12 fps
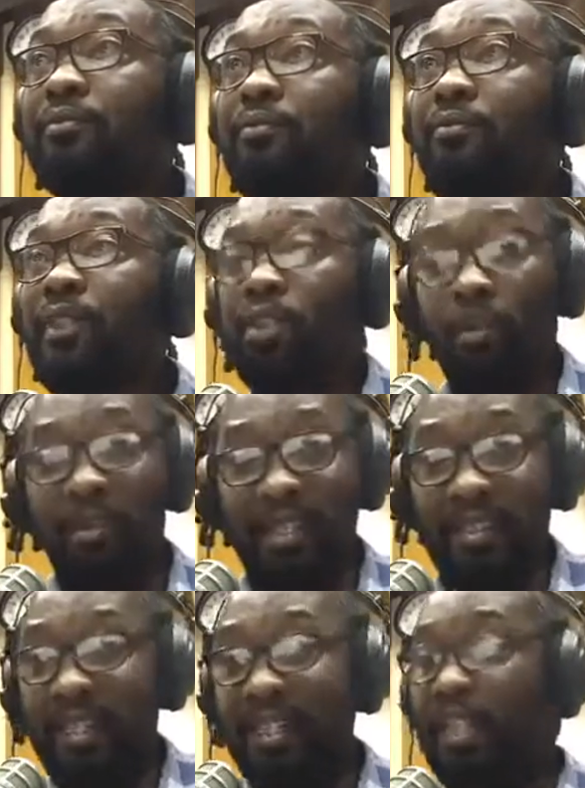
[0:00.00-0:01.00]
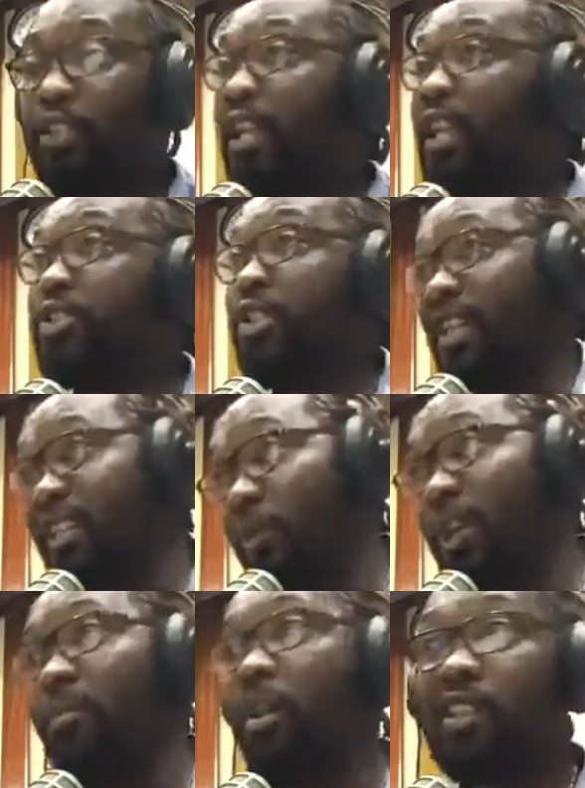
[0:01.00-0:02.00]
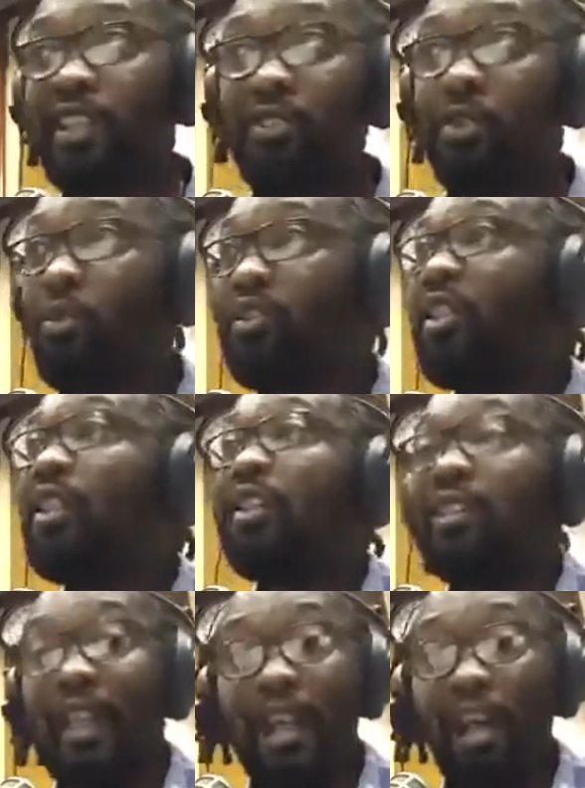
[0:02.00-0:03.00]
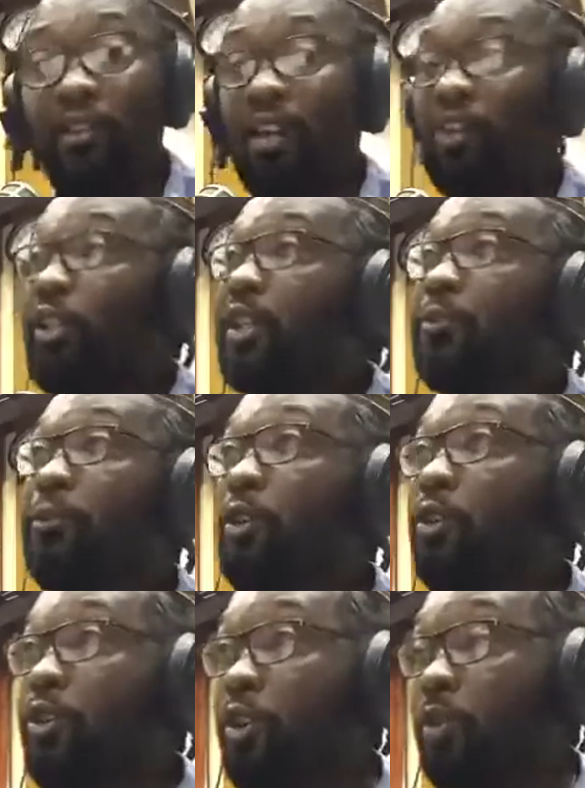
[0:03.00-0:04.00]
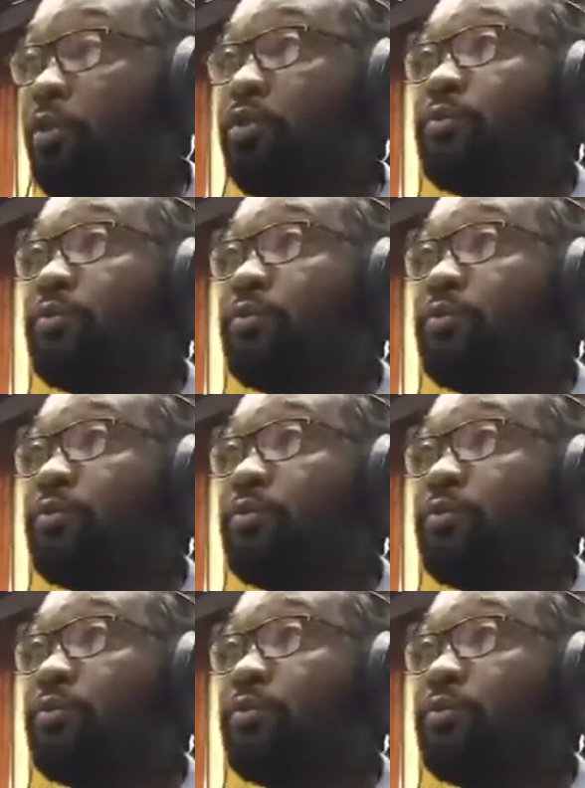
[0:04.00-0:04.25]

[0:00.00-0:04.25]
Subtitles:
You're basically trying to chase away mosquitoes that are already full grown.